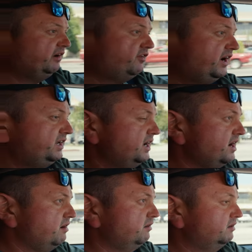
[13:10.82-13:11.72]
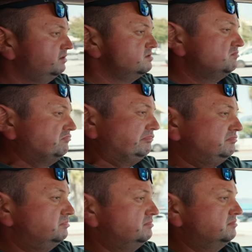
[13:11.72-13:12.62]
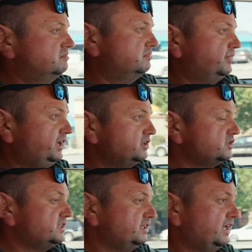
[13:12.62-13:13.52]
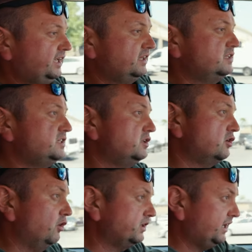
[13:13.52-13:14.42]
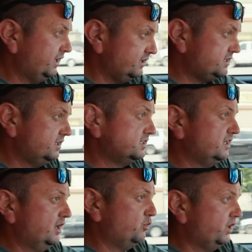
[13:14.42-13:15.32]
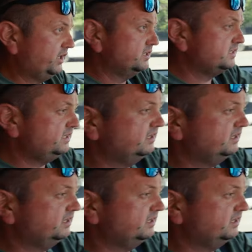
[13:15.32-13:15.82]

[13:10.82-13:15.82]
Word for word: have right now hmm, interesting, I cannot see the road, I cannot see the Where I can see